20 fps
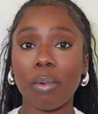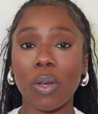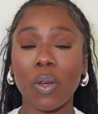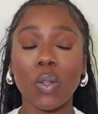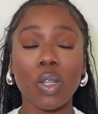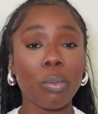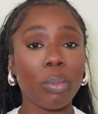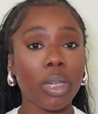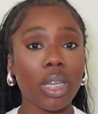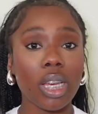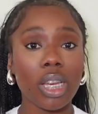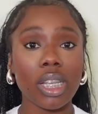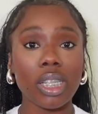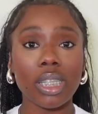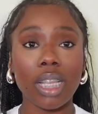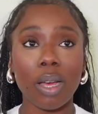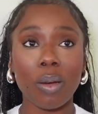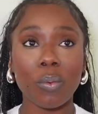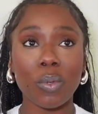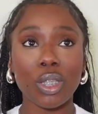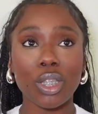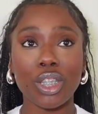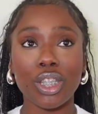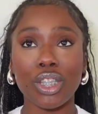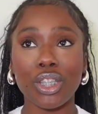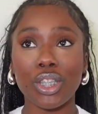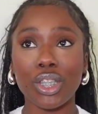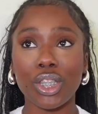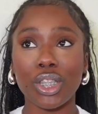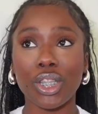only because I
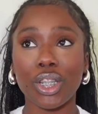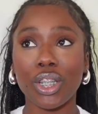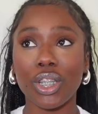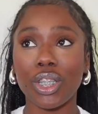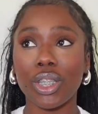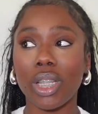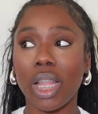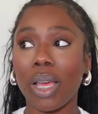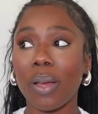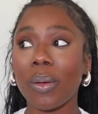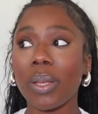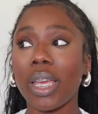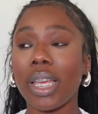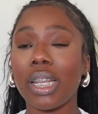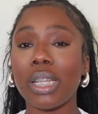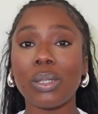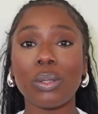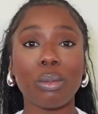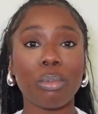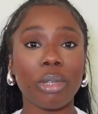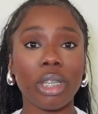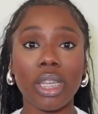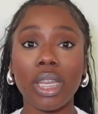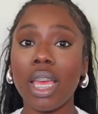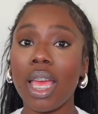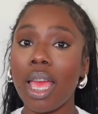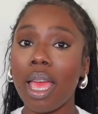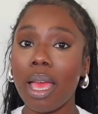wasn't sure, like, okay, this will be